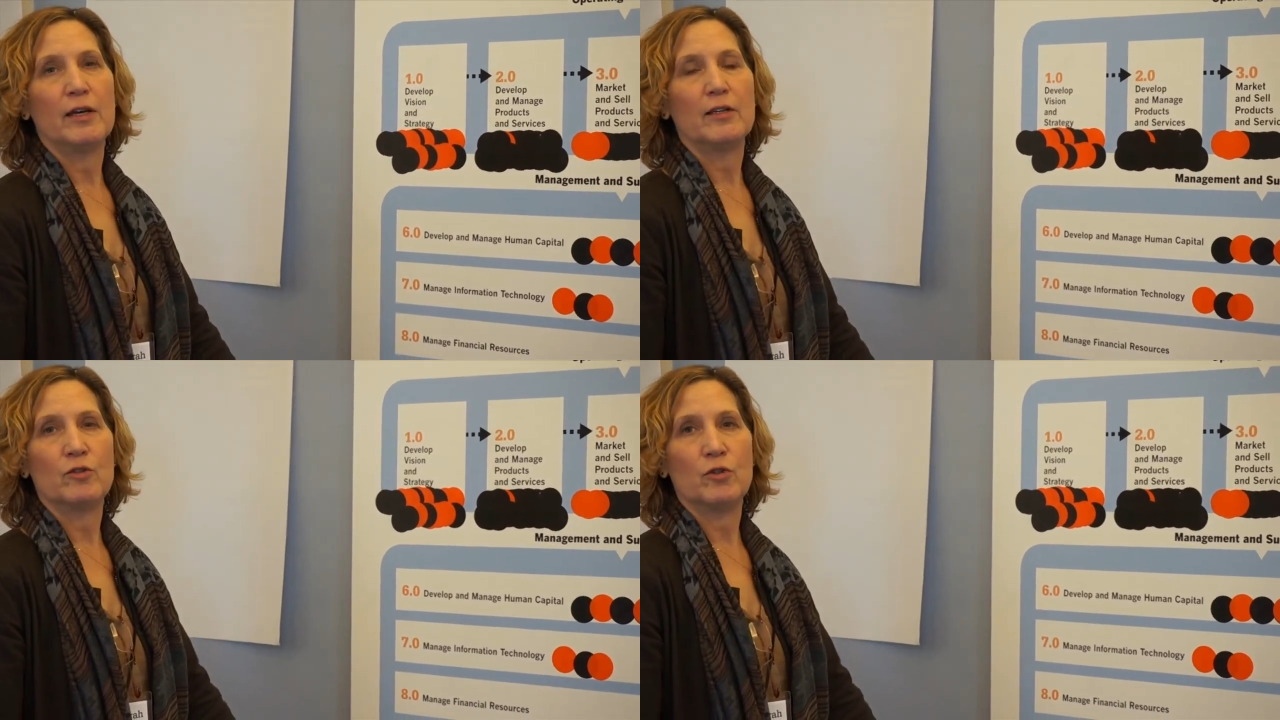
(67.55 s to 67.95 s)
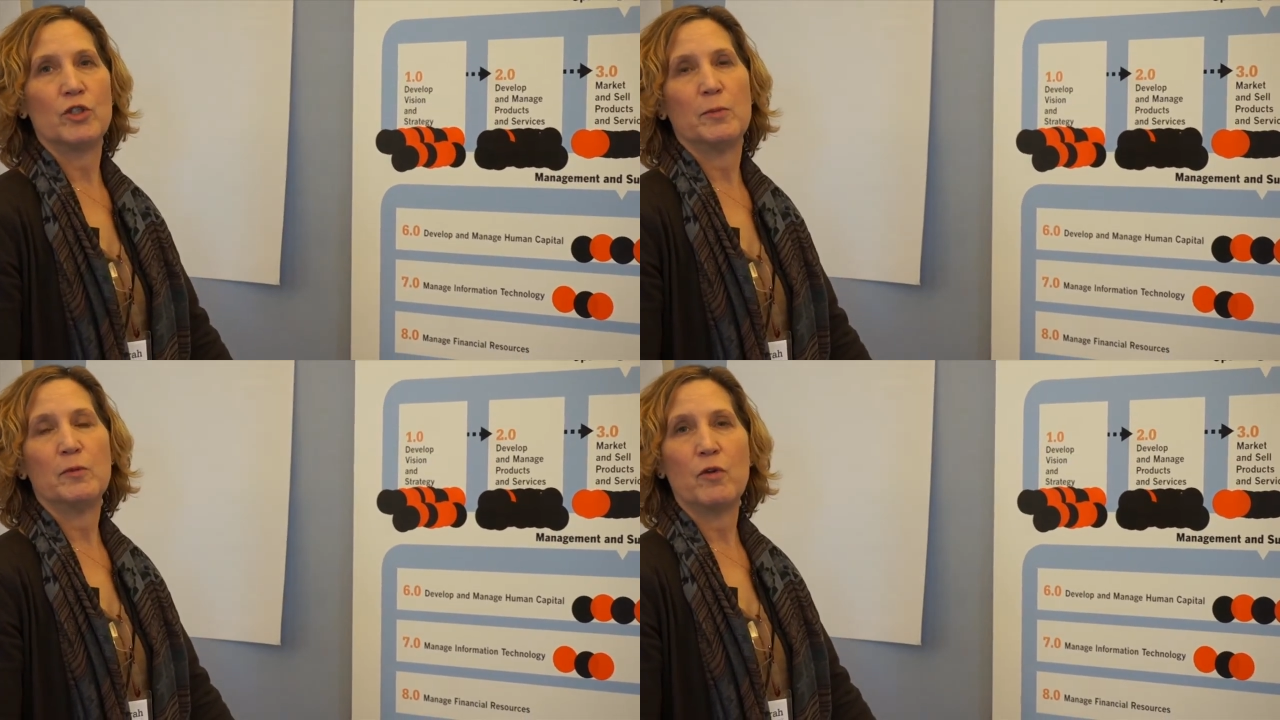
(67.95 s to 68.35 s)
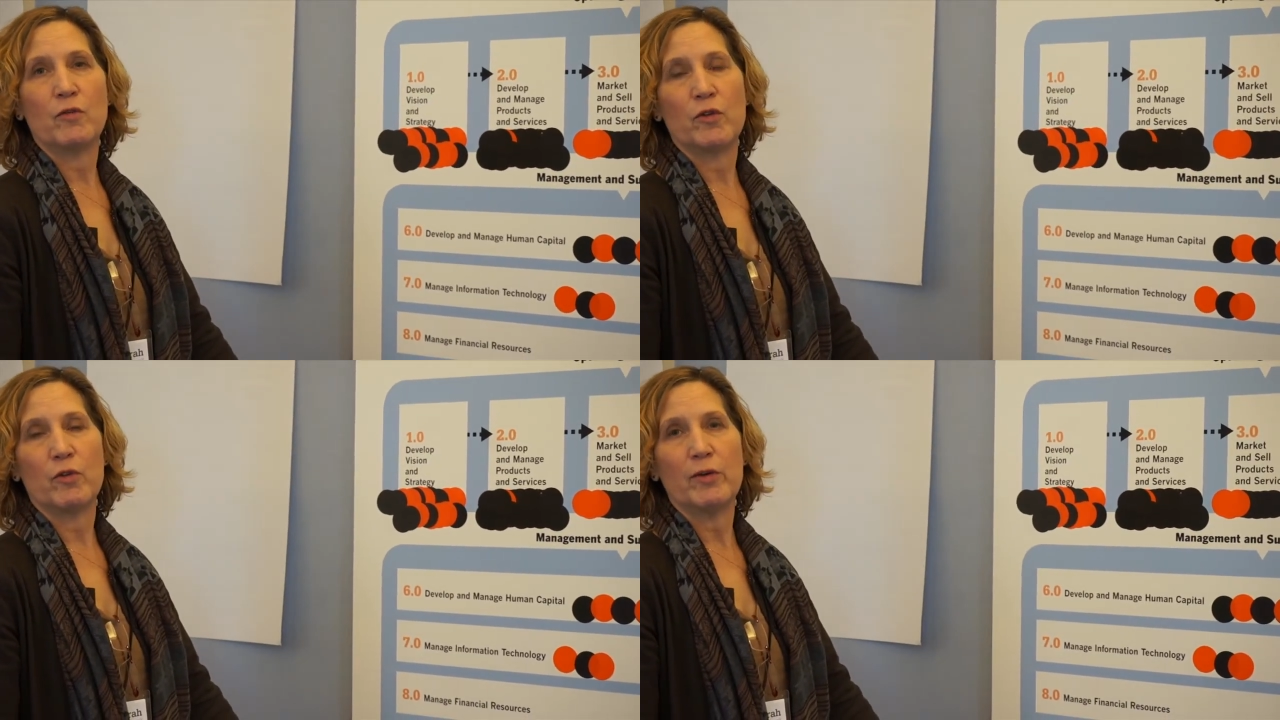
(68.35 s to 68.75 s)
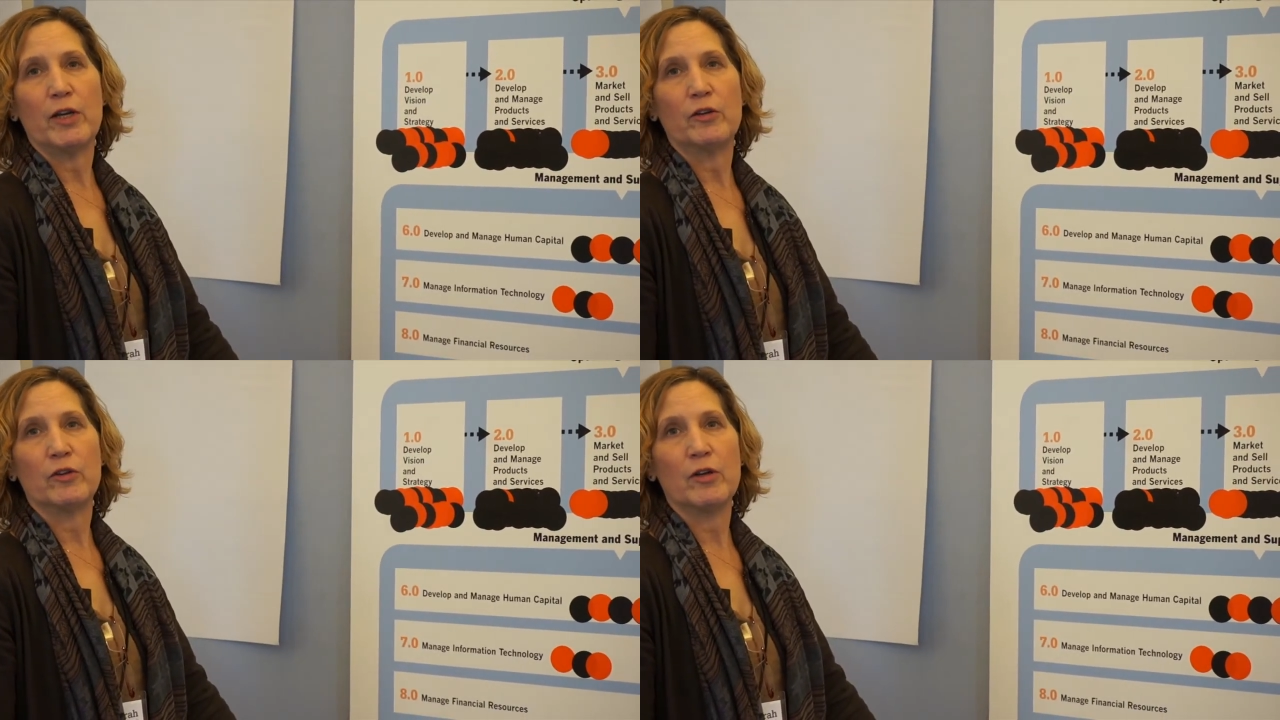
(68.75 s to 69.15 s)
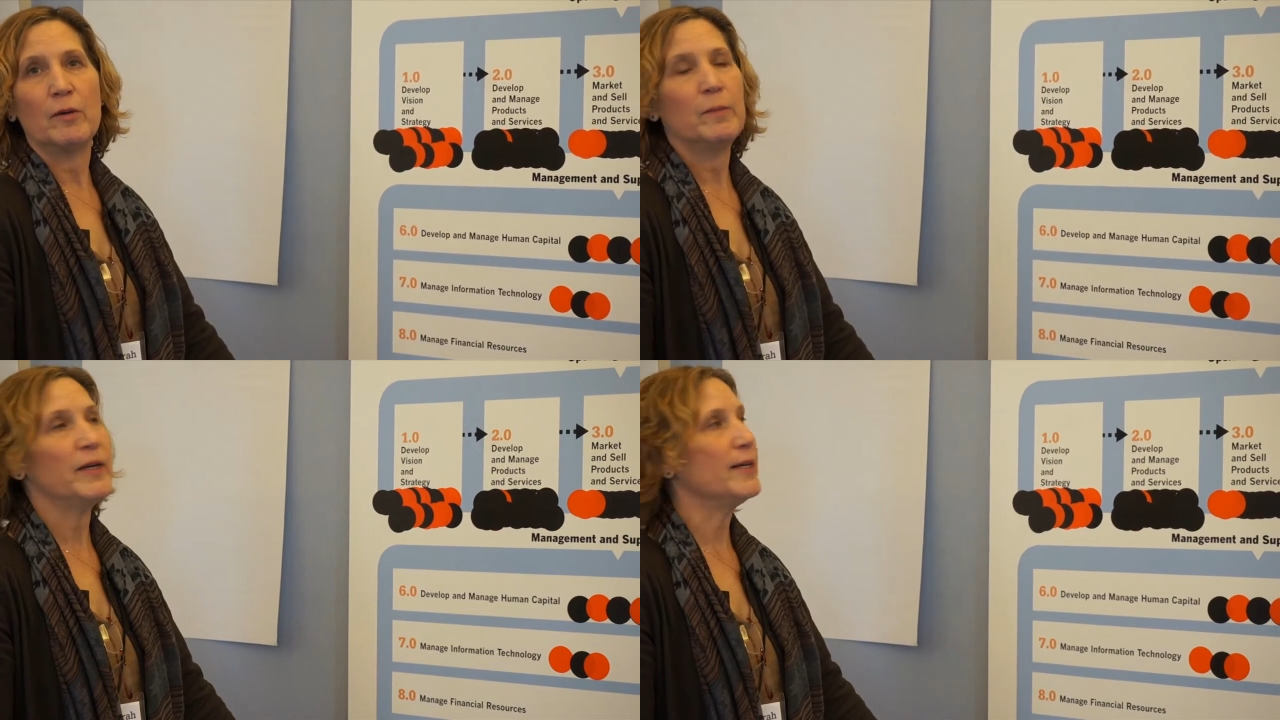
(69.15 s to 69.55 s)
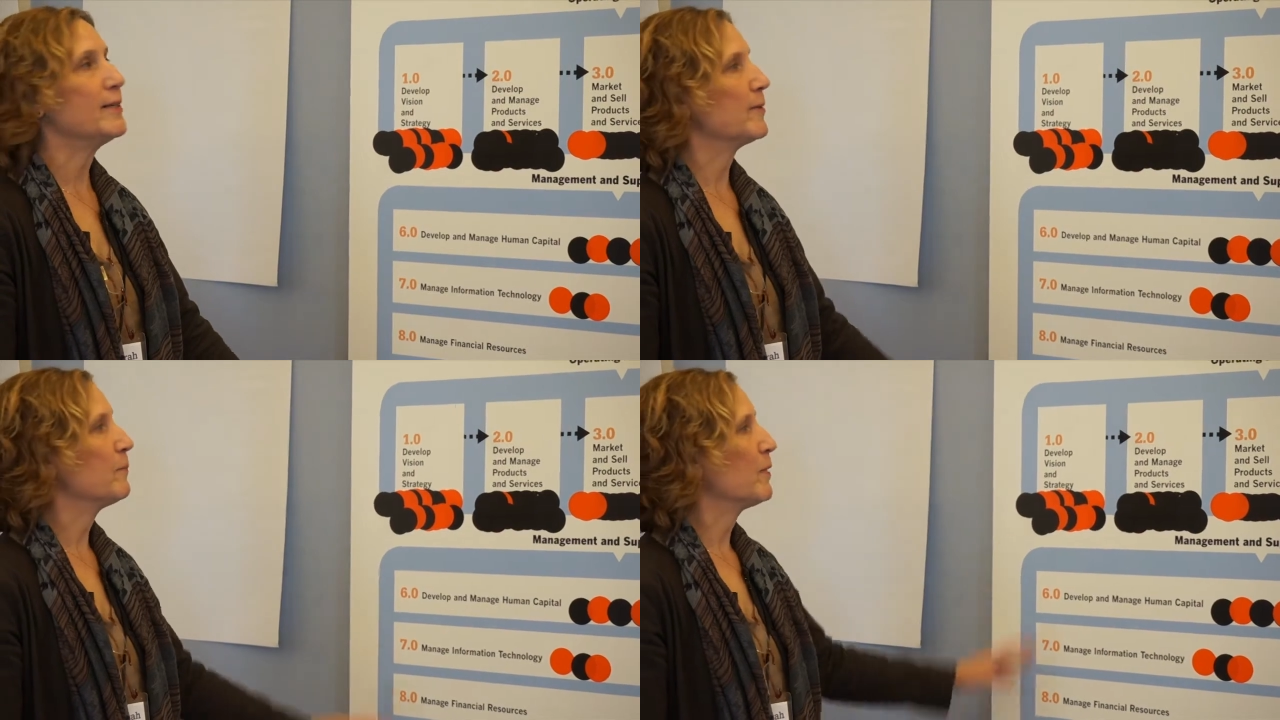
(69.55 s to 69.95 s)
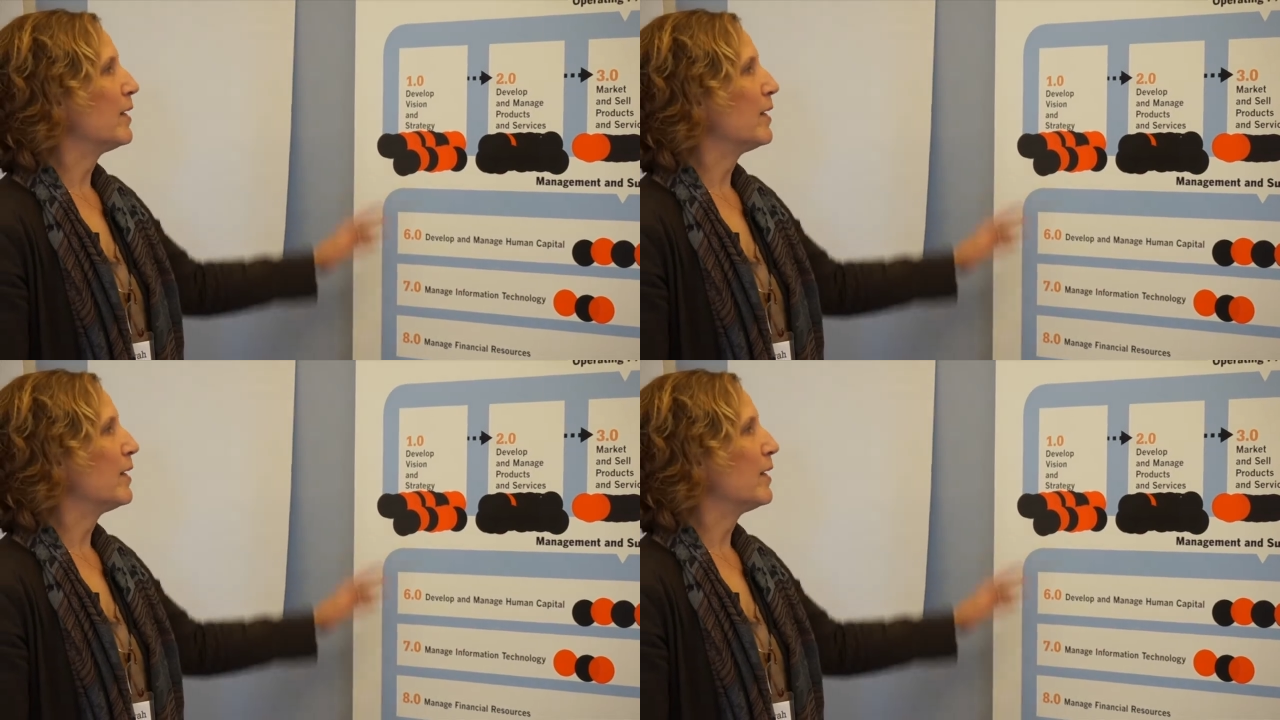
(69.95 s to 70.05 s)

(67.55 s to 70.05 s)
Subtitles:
a consortium of over 300 companies,